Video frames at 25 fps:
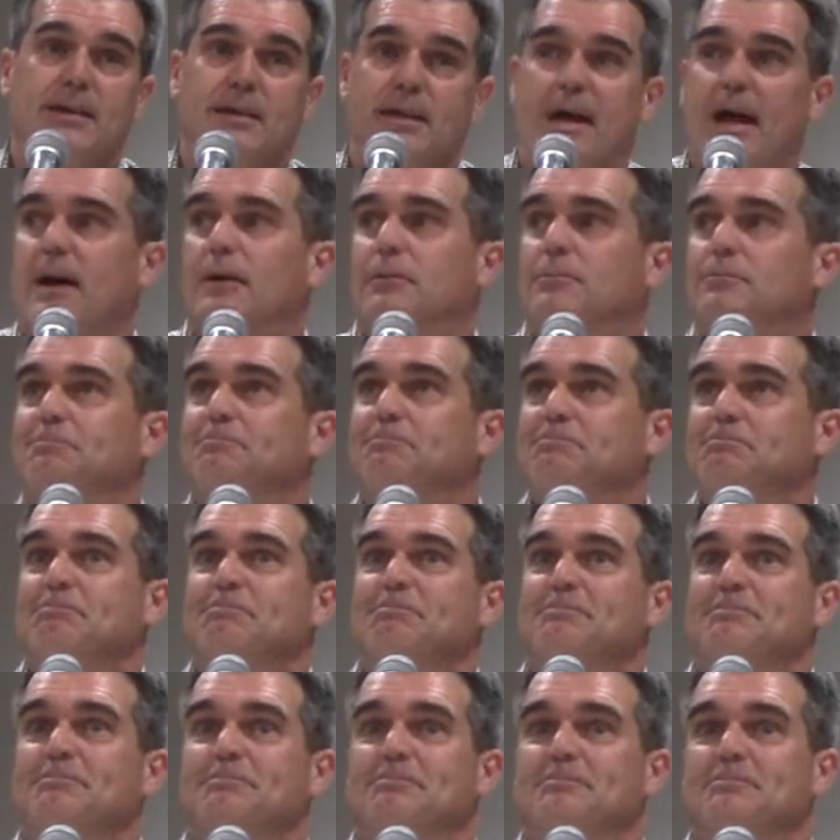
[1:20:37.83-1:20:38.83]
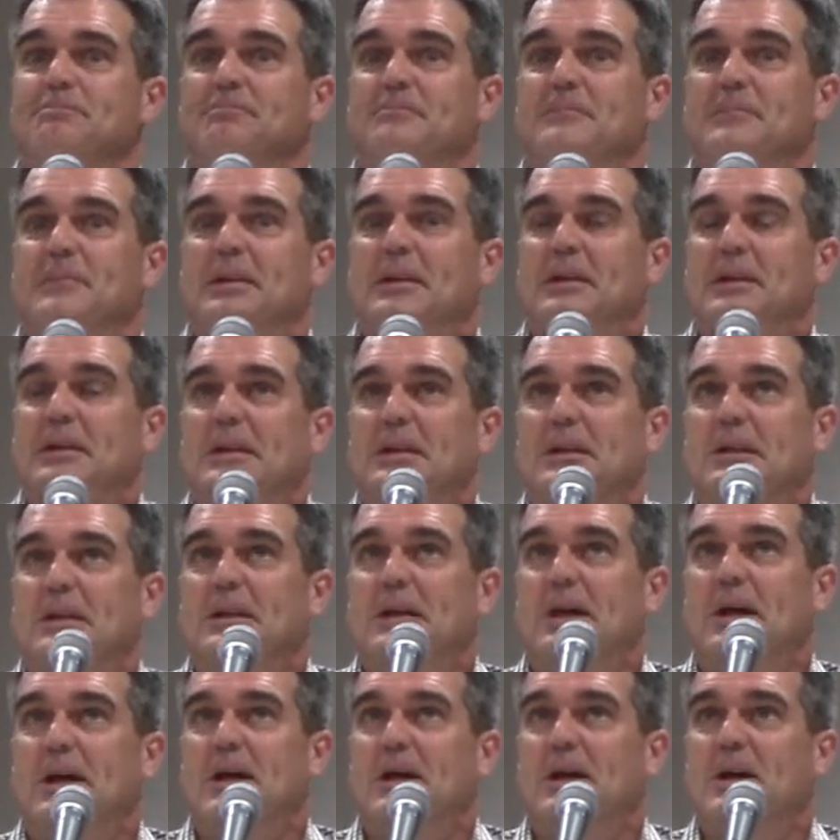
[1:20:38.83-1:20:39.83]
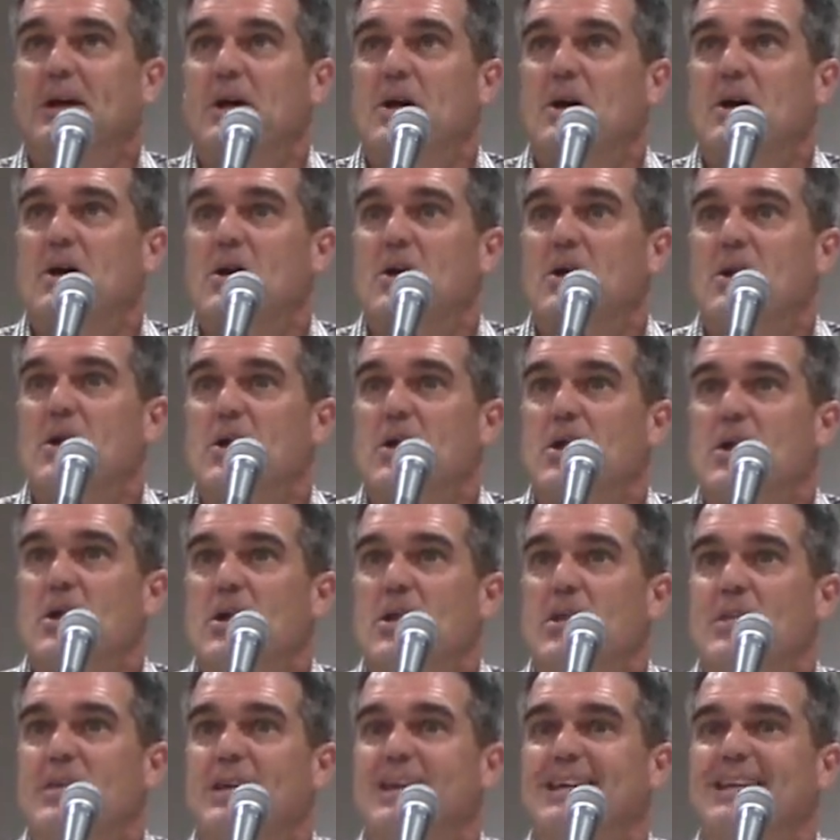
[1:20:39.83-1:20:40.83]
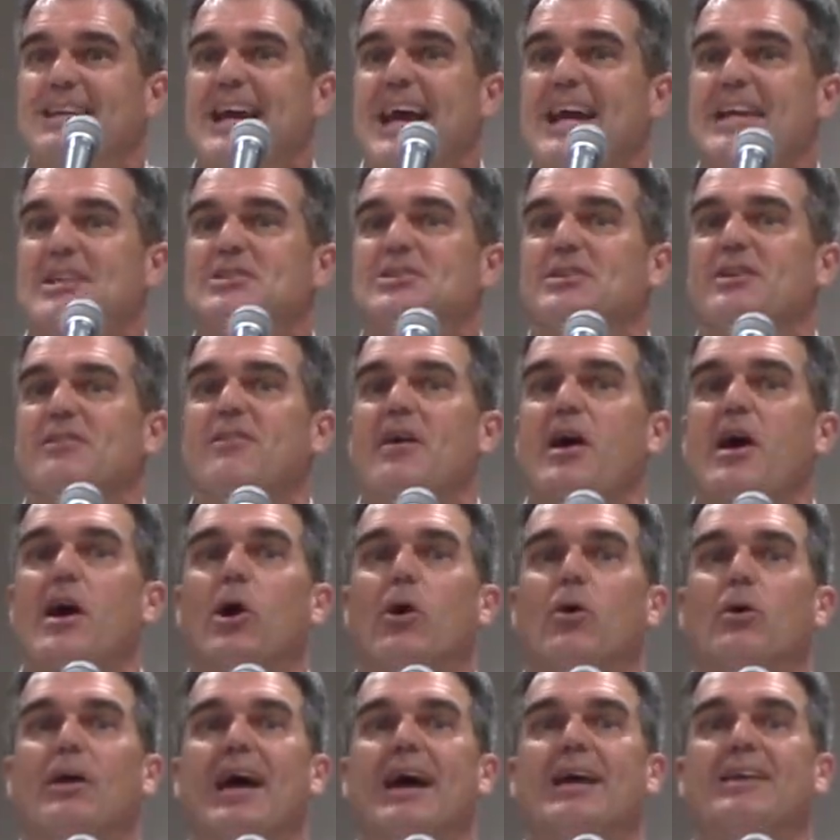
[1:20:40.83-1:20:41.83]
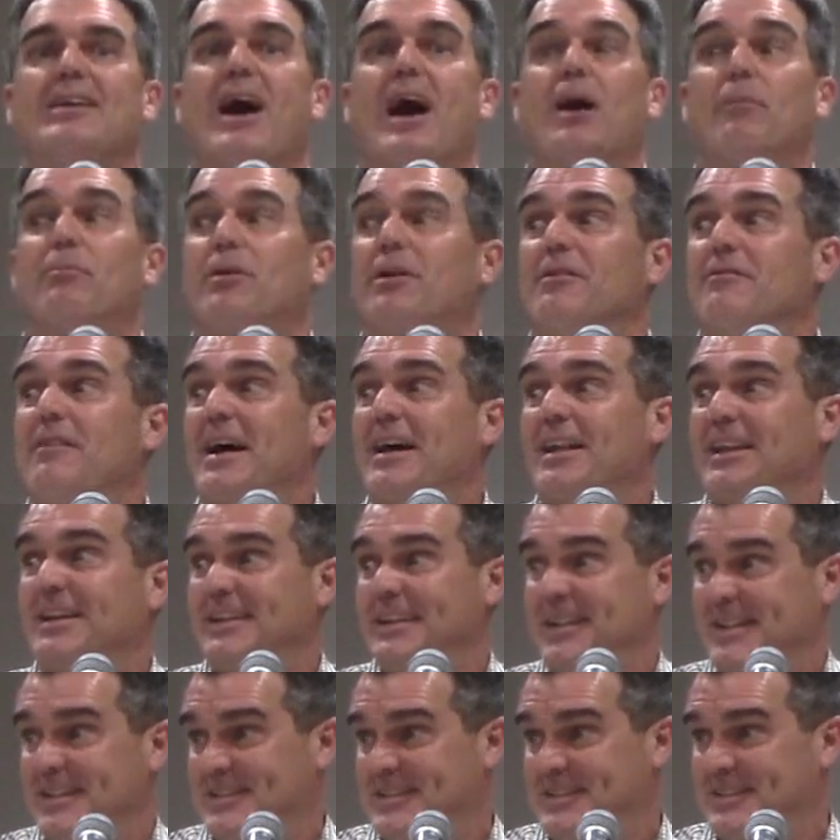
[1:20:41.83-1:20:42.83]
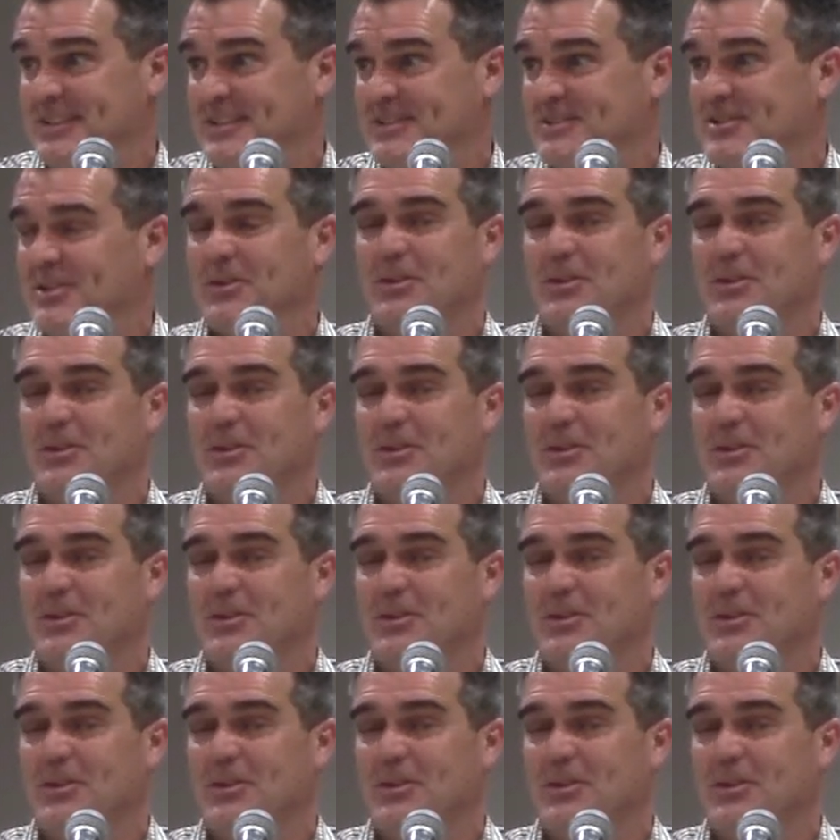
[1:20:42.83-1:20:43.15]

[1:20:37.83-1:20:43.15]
Now, the gates of hell cannot prevail against it.